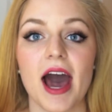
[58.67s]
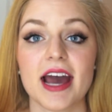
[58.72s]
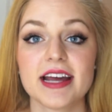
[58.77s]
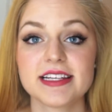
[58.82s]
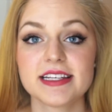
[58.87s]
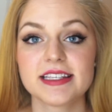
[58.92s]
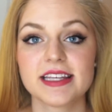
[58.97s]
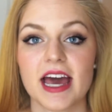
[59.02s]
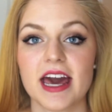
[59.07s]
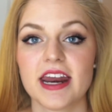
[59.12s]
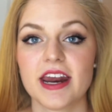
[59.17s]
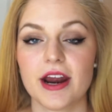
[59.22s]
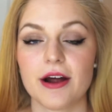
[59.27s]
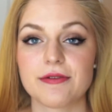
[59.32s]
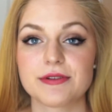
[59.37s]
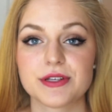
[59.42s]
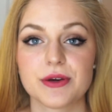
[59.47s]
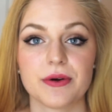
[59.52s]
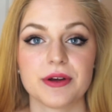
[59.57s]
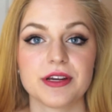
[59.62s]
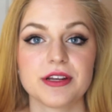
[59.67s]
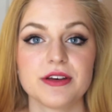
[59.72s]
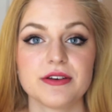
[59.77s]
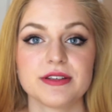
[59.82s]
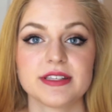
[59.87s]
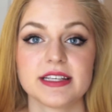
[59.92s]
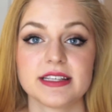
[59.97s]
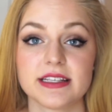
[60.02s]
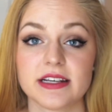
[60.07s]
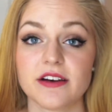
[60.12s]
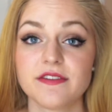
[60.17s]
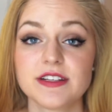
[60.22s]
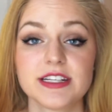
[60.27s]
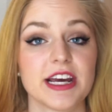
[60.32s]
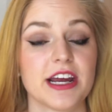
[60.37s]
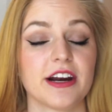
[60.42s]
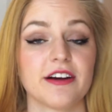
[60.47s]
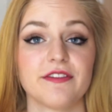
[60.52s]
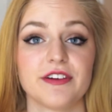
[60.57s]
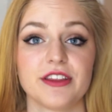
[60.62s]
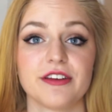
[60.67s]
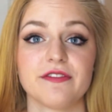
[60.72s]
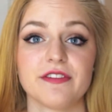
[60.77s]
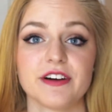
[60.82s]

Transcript: I decided I was going to use a self-tanner for the